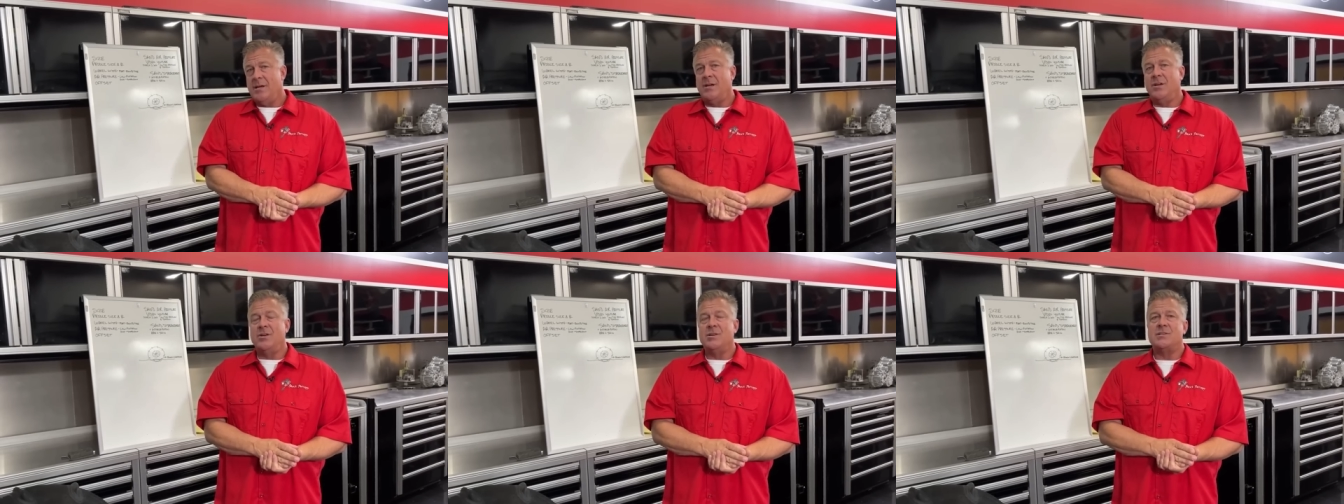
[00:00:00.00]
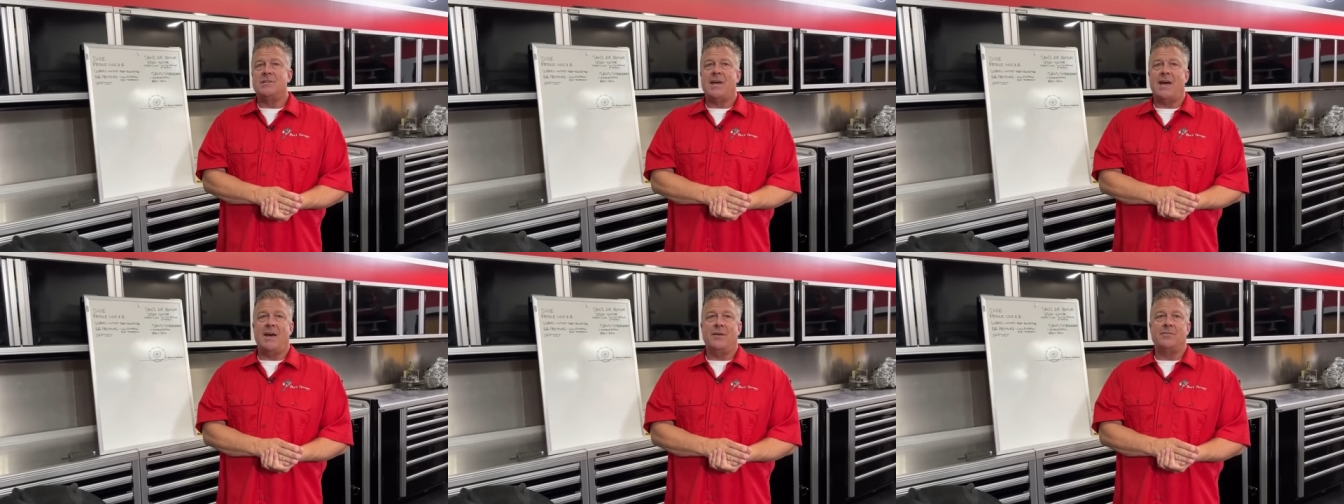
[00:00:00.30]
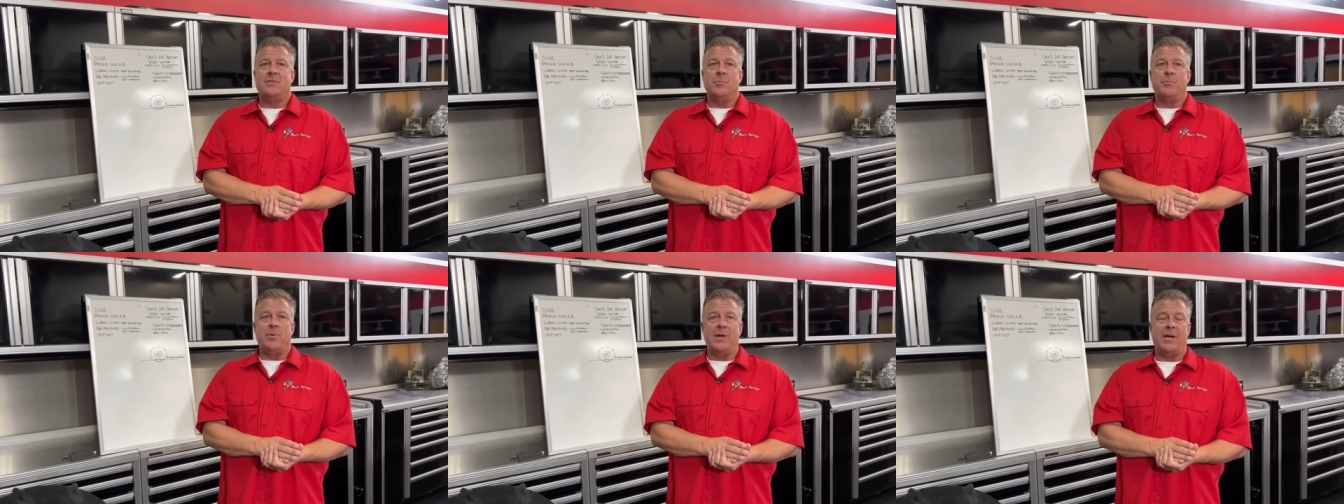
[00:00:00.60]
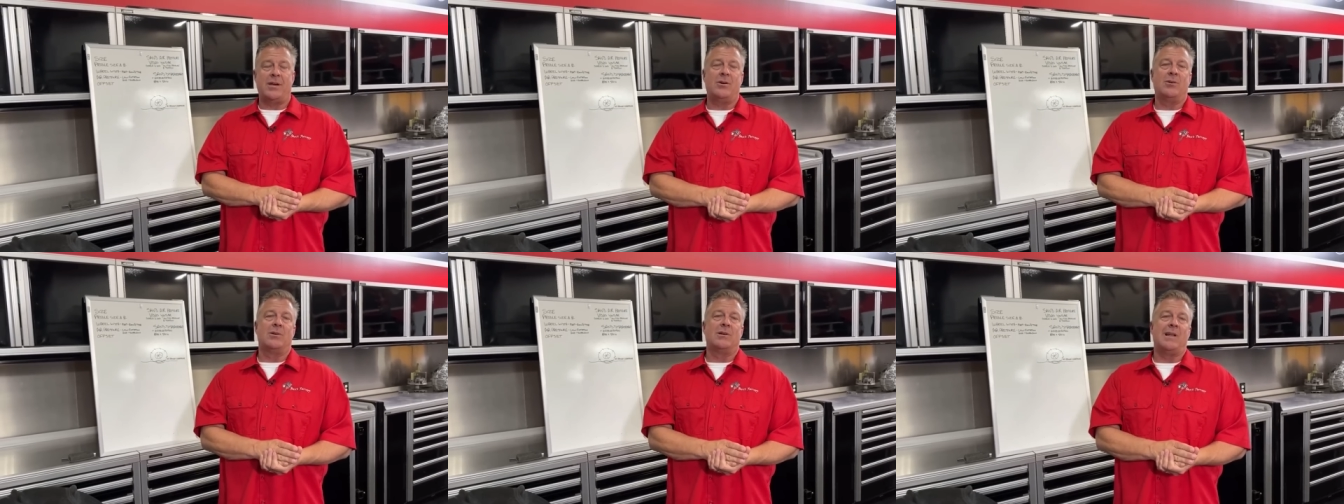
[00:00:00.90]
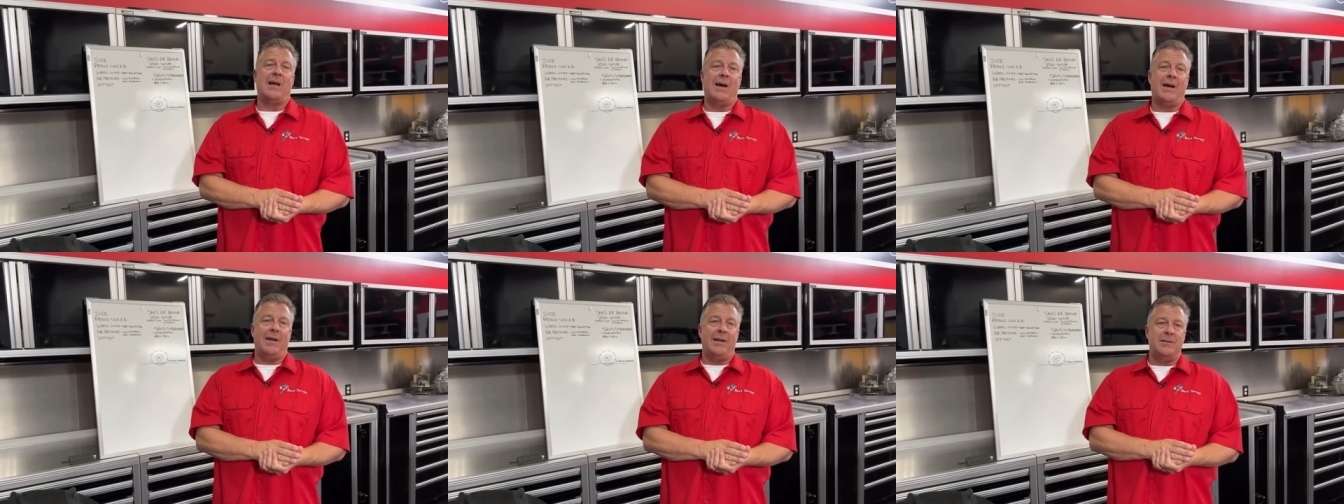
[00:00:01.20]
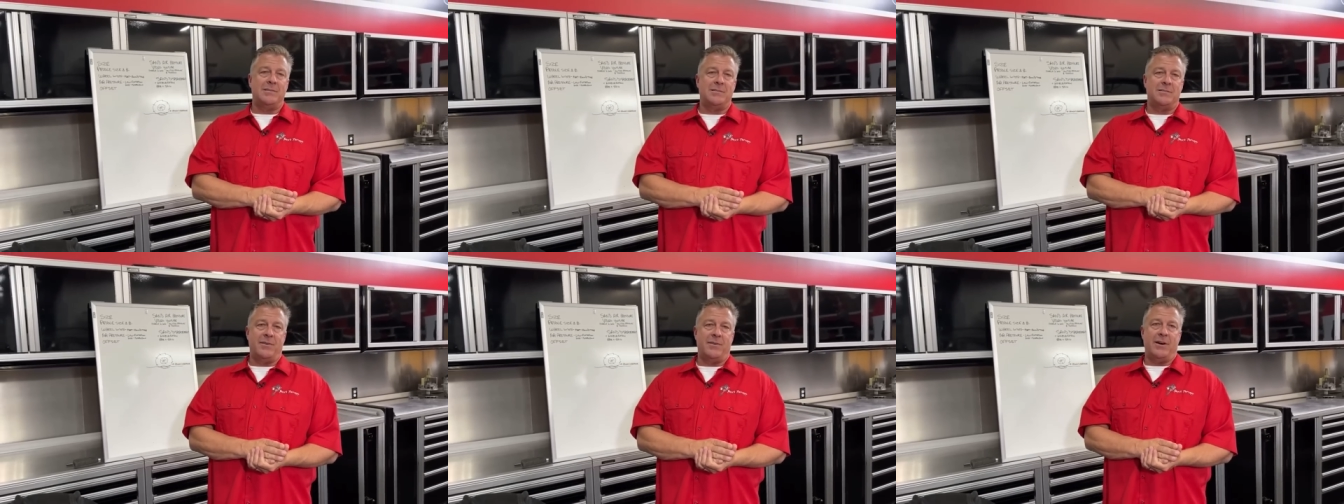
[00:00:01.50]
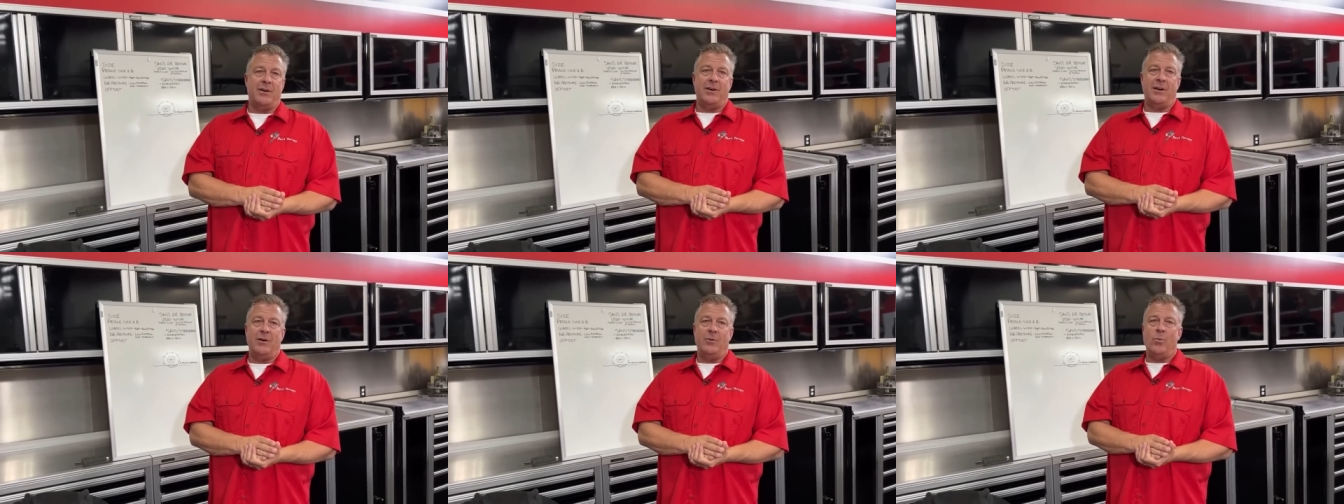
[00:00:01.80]
You just have to pick your lines
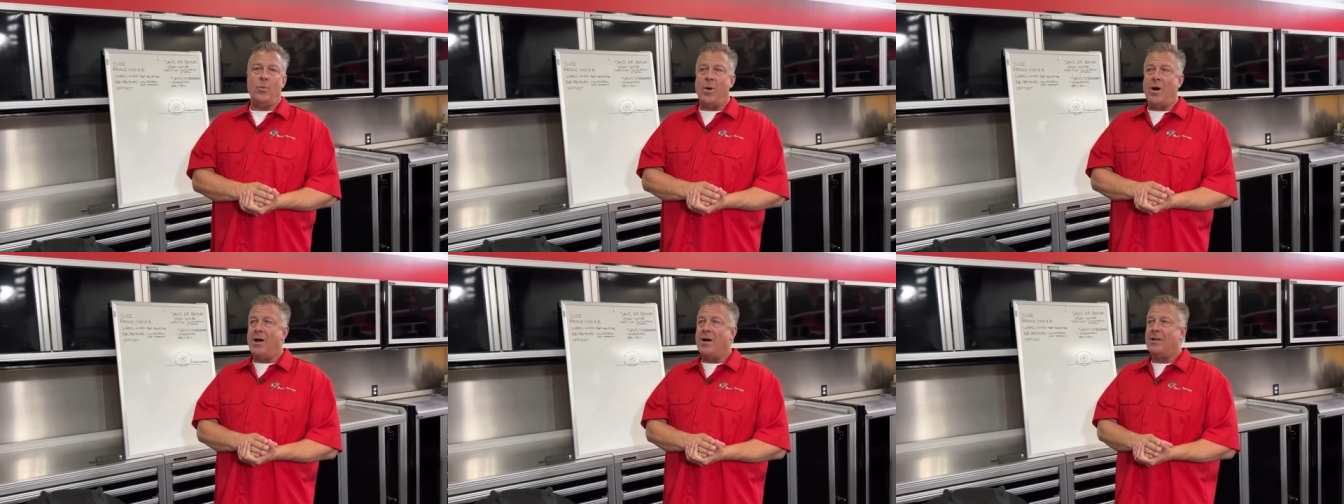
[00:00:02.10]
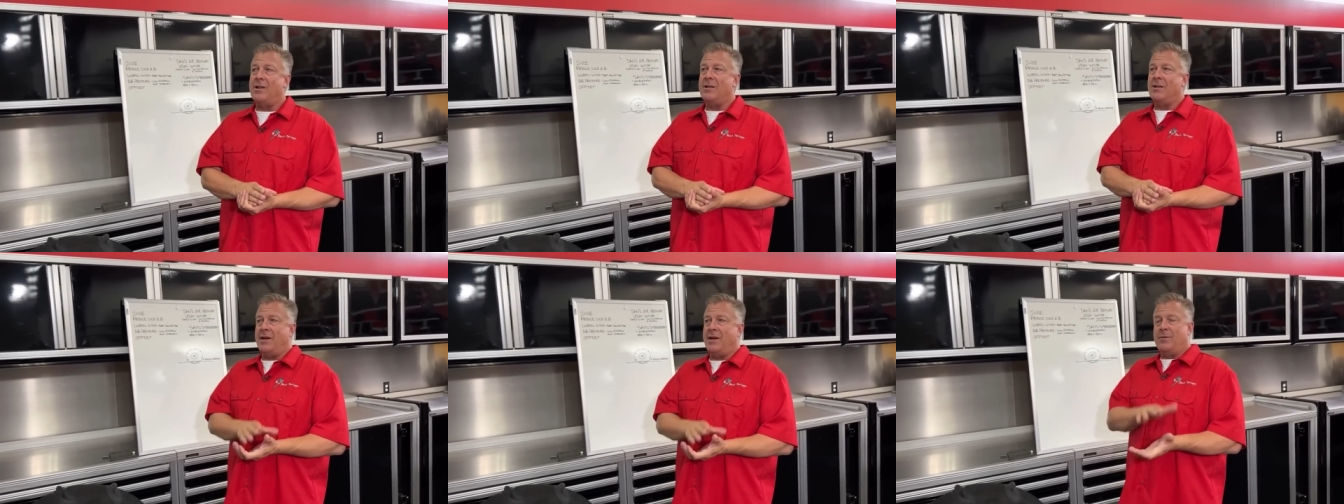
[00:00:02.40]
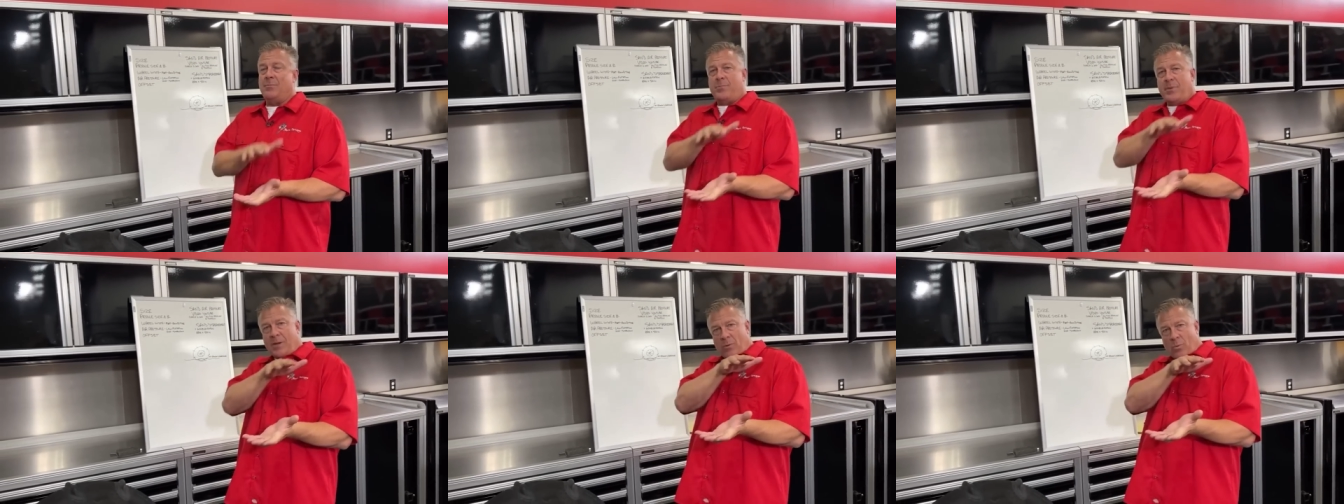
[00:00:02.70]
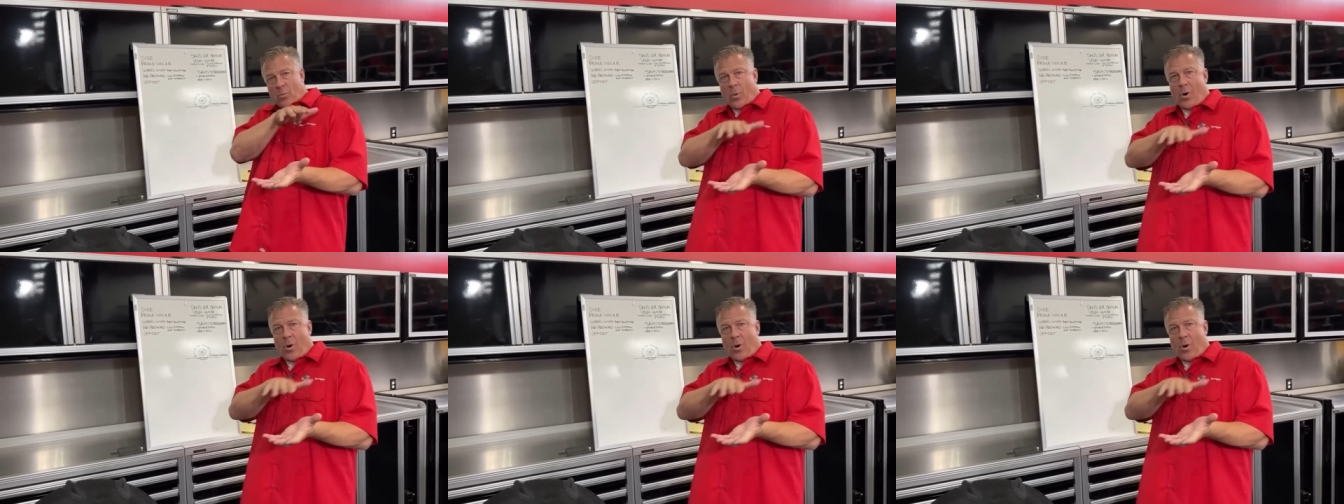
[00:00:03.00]
very well and pick